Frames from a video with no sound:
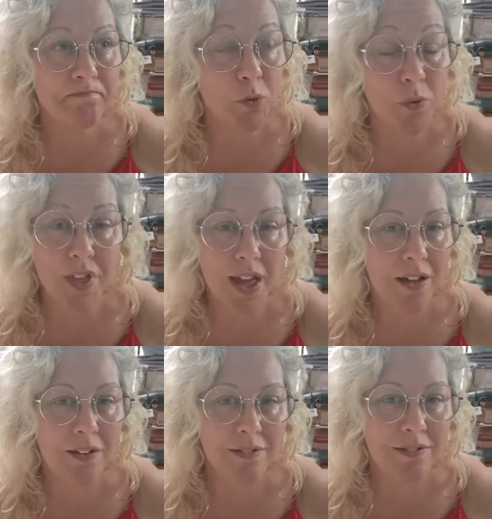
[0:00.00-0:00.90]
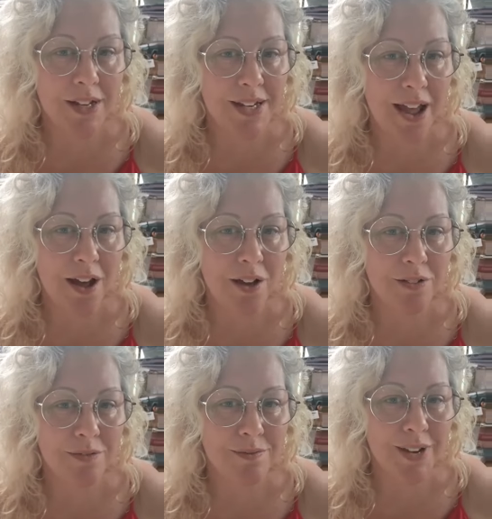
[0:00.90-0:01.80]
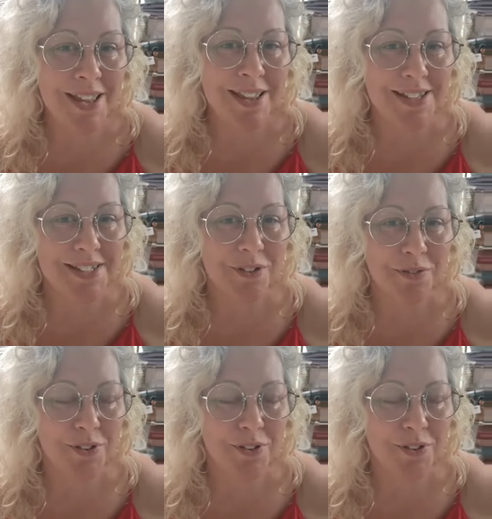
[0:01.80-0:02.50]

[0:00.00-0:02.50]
Without a doubt. I suffer